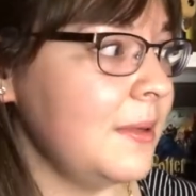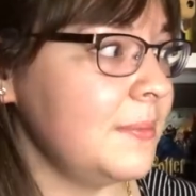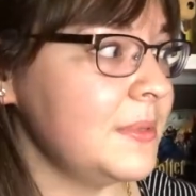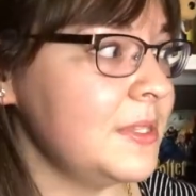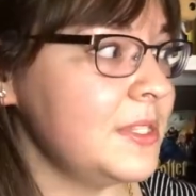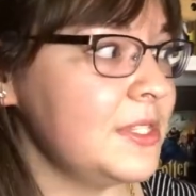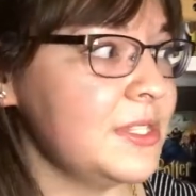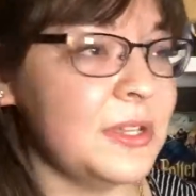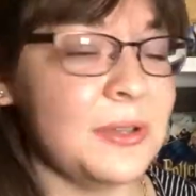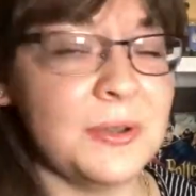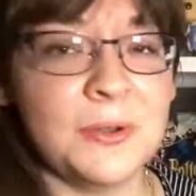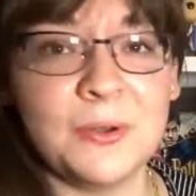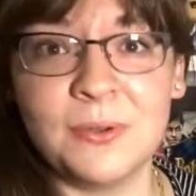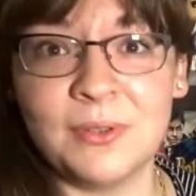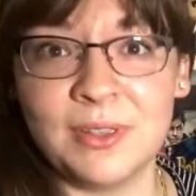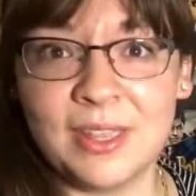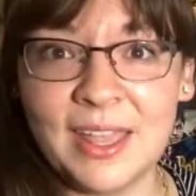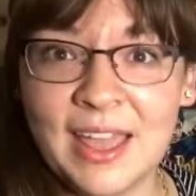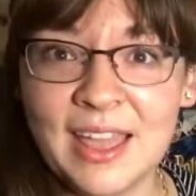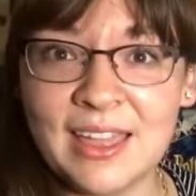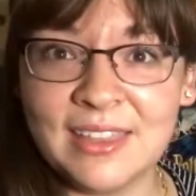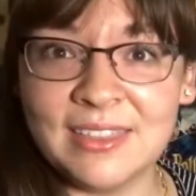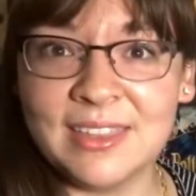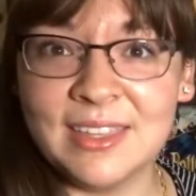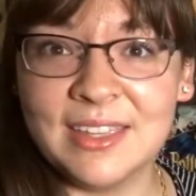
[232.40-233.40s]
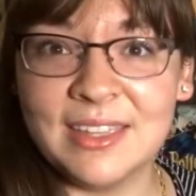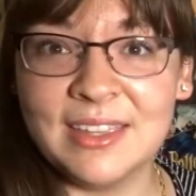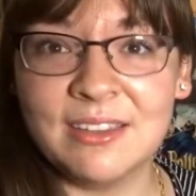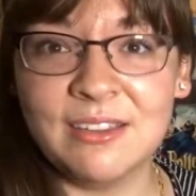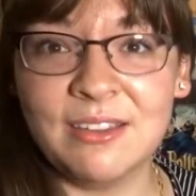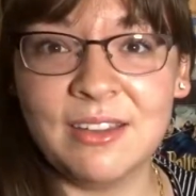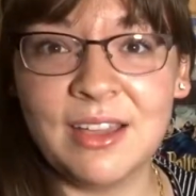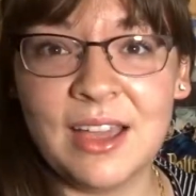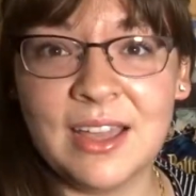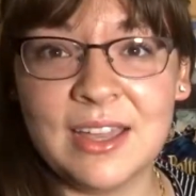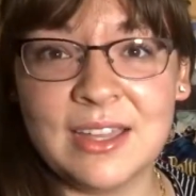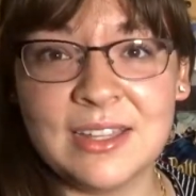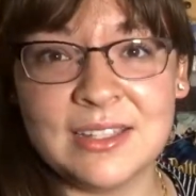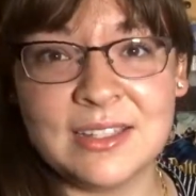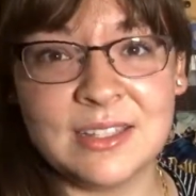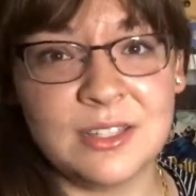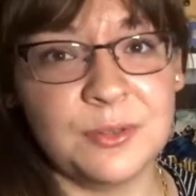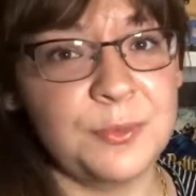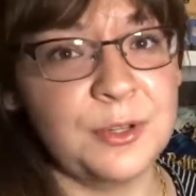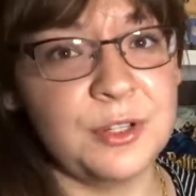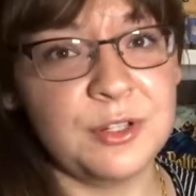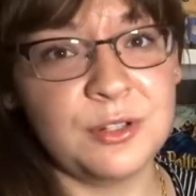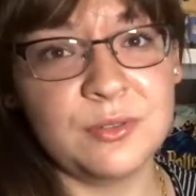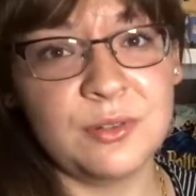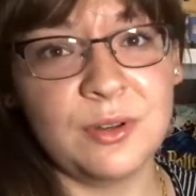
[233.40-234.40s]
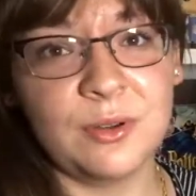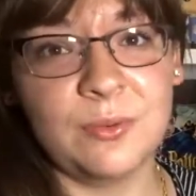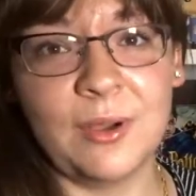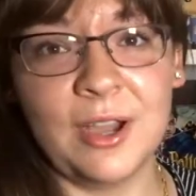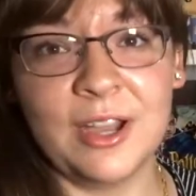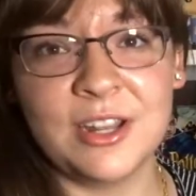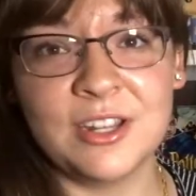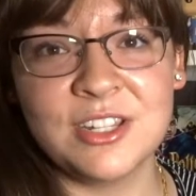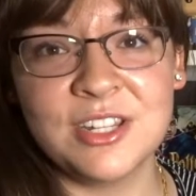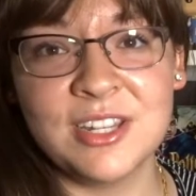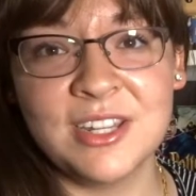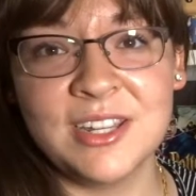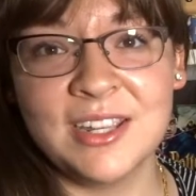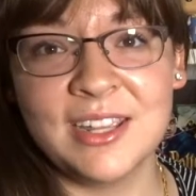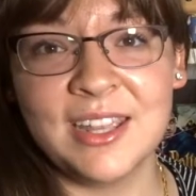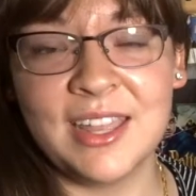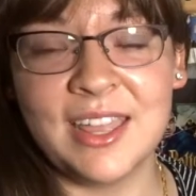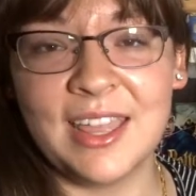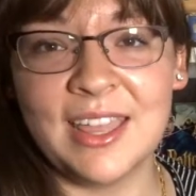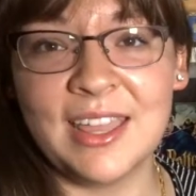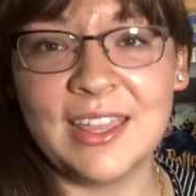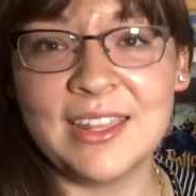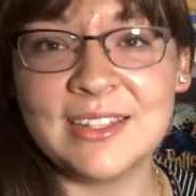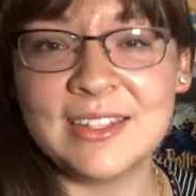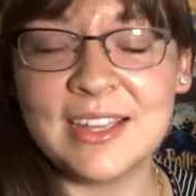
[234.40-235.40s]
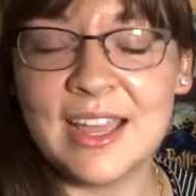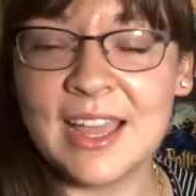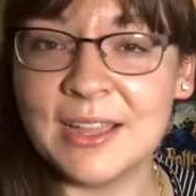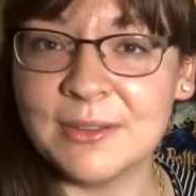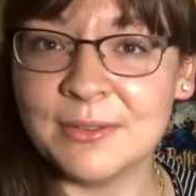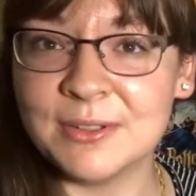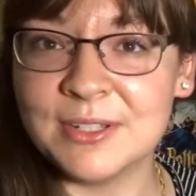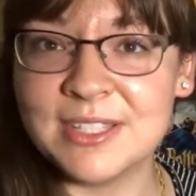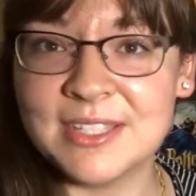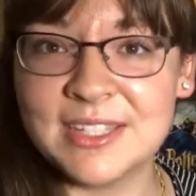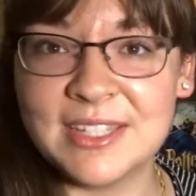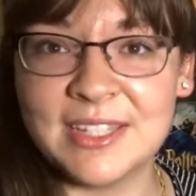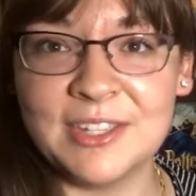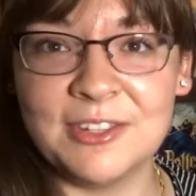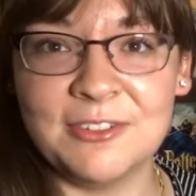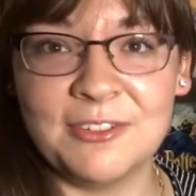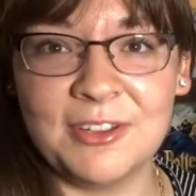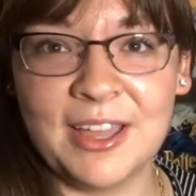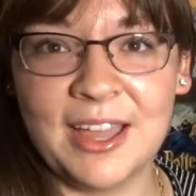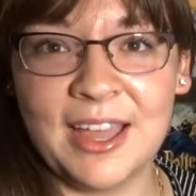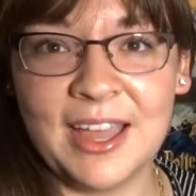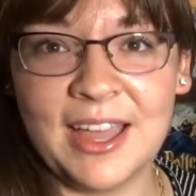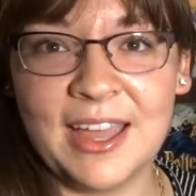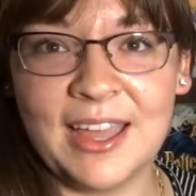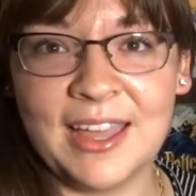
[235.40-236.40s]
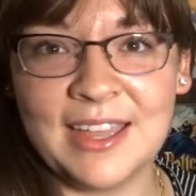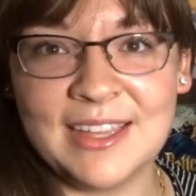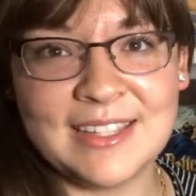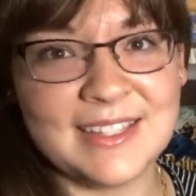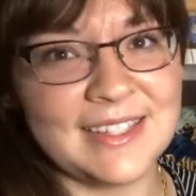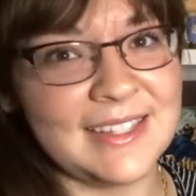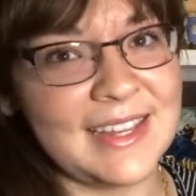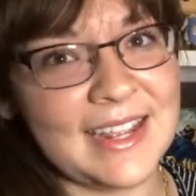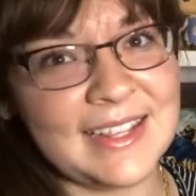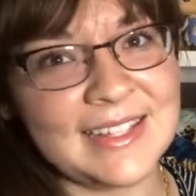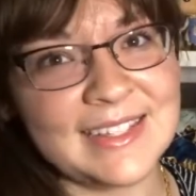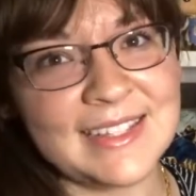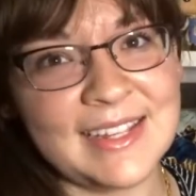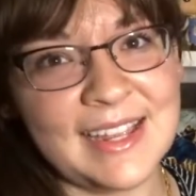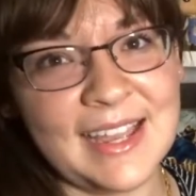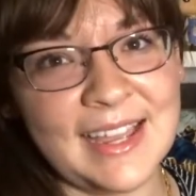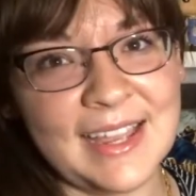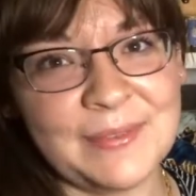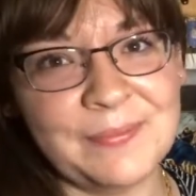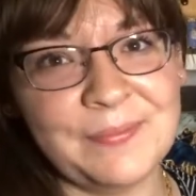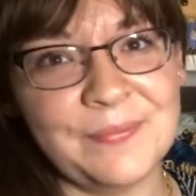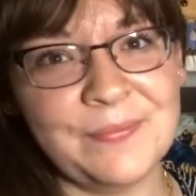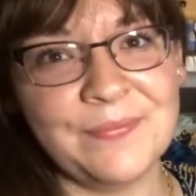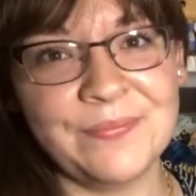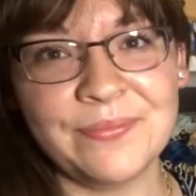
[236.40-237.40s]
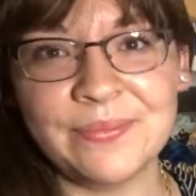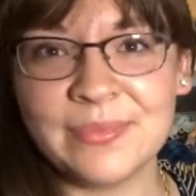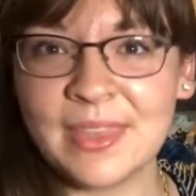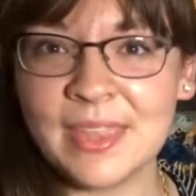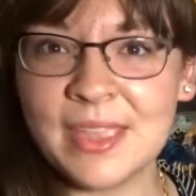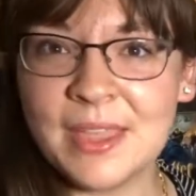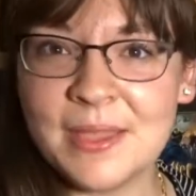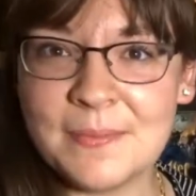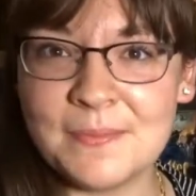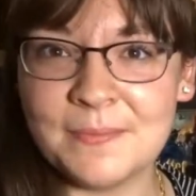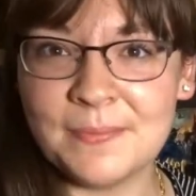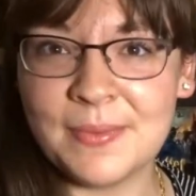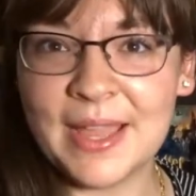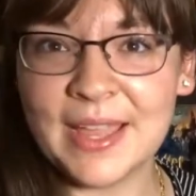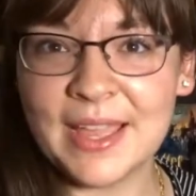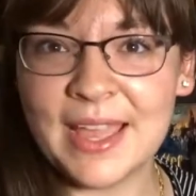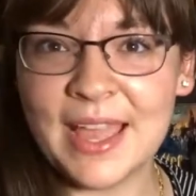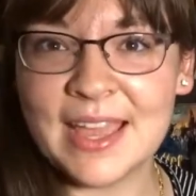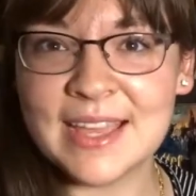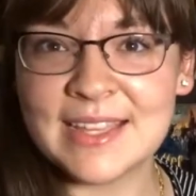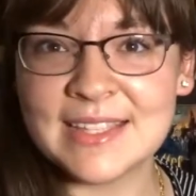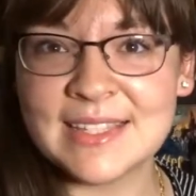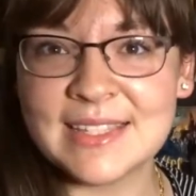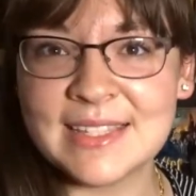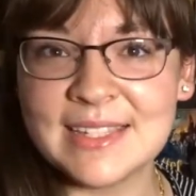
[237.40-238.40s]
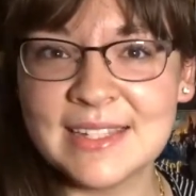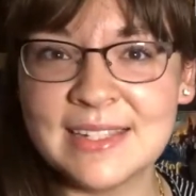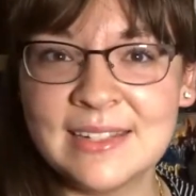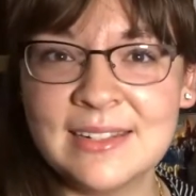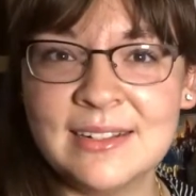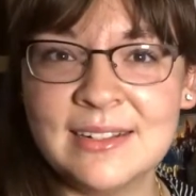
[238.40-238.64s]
So yeah, thank you guys so much for watching, and I will see you guys next time. Bye guys.